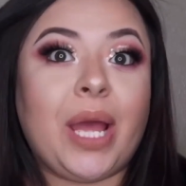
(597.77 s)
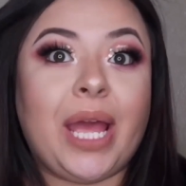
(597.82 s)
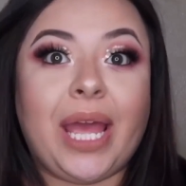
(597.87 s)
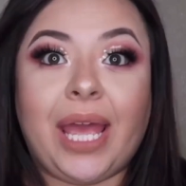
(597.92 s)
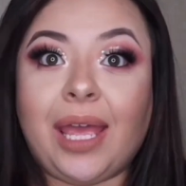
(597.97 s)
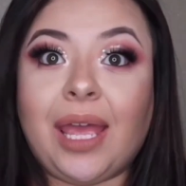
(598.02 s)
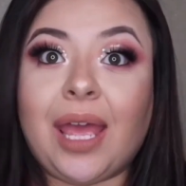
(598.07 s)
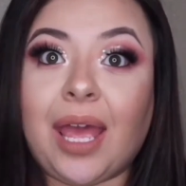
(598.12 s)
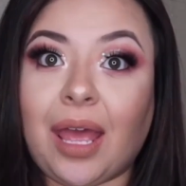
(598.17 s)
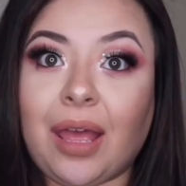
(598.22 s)

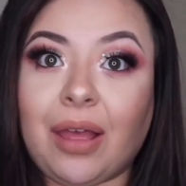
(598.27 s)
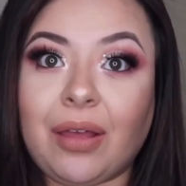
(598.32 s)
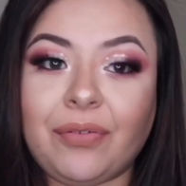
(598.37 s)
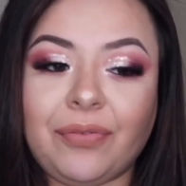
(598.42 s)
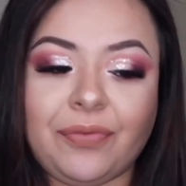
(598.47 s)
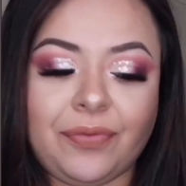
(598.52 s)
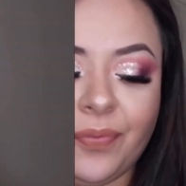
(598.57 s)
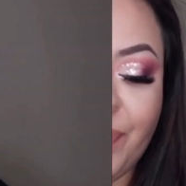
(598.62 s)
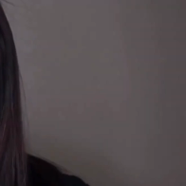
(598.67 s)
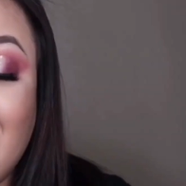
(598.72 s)

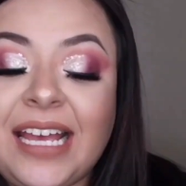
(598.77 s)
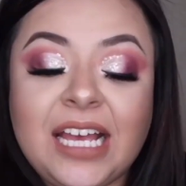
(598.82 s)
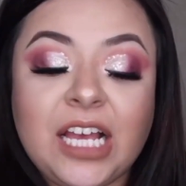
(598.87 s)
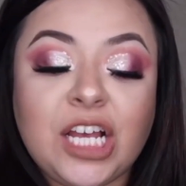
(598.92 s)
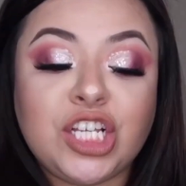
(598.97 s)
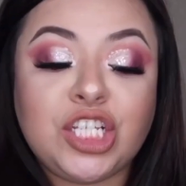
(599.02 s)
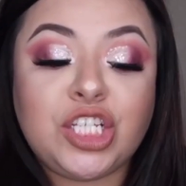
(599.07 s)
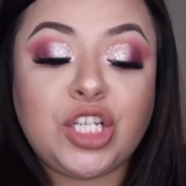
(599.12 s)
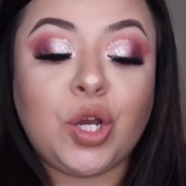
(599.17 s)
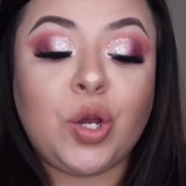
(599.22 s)

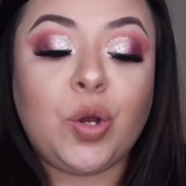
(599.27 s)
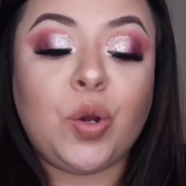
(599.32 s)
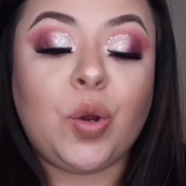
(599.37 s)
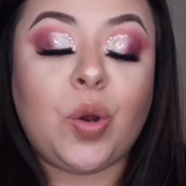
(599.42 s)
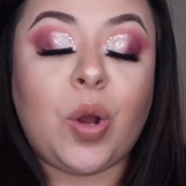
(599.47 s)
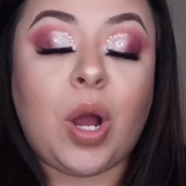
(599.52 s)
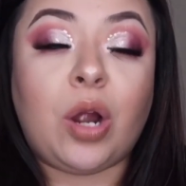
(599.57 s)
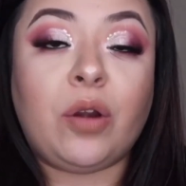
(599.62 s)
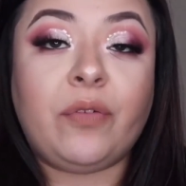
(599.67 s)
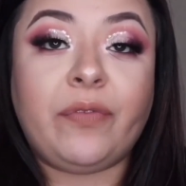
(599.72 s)
AF.
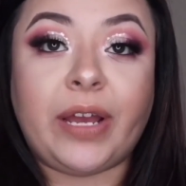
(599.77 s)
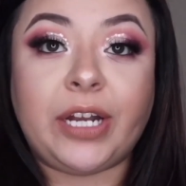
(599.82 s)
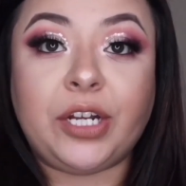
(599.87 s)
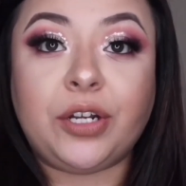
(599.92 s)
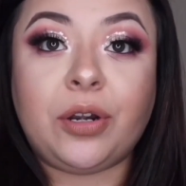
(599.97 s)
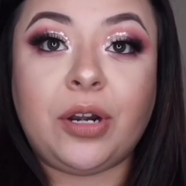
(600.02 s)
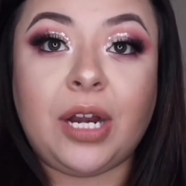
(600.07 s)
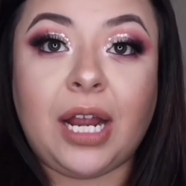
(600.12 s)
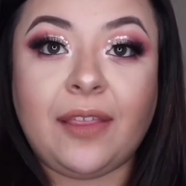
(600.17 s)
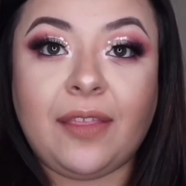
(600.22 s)
So our
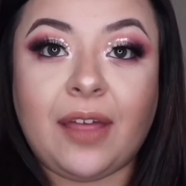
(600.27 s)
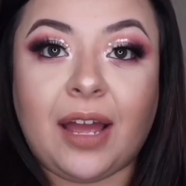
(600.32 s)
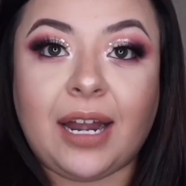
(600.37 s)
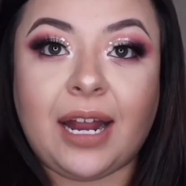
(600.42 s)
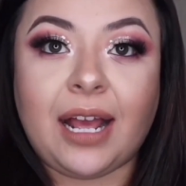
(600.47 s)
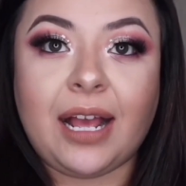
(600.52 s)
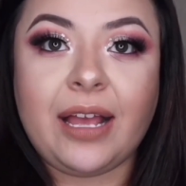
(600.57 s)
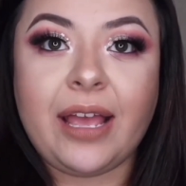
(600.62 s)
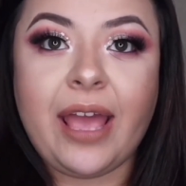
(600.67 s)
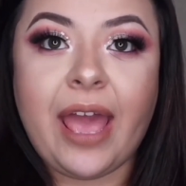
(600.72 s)
vendor
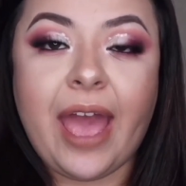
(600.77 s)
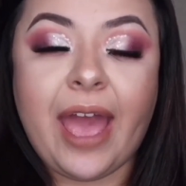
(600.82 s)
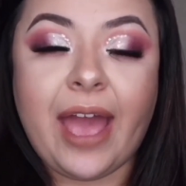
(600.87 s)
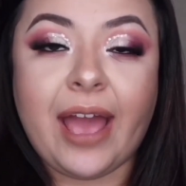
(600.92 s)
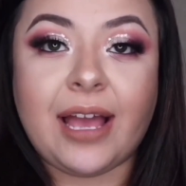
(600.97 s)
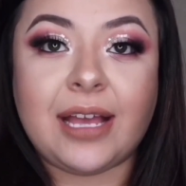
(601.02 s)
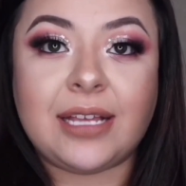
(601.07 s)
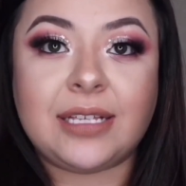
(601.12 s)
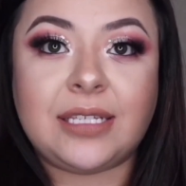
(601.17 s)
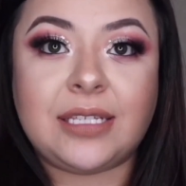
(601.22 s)
Adara
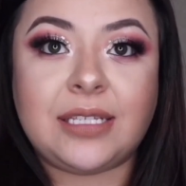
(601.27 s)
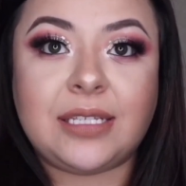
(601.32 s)
has